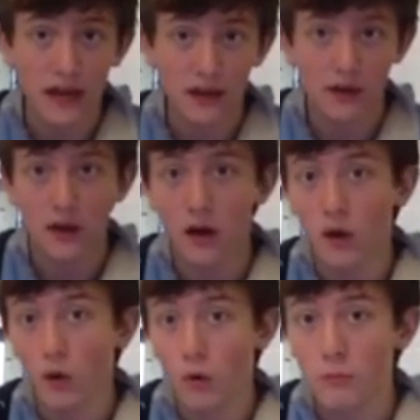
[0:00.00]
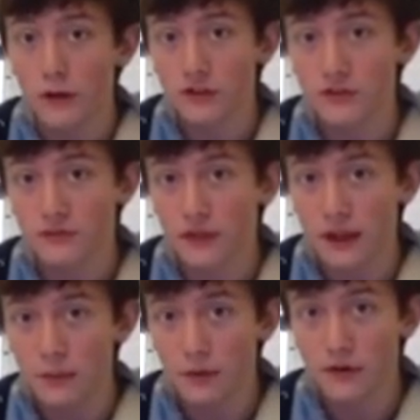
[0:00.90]
had a whole bunch of
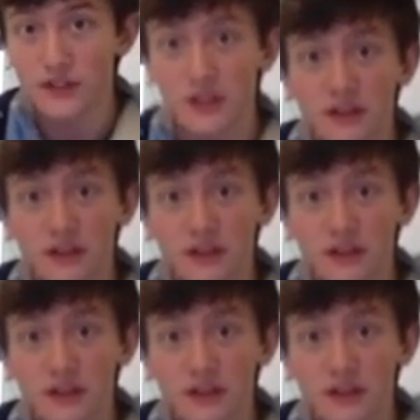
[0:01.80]
labor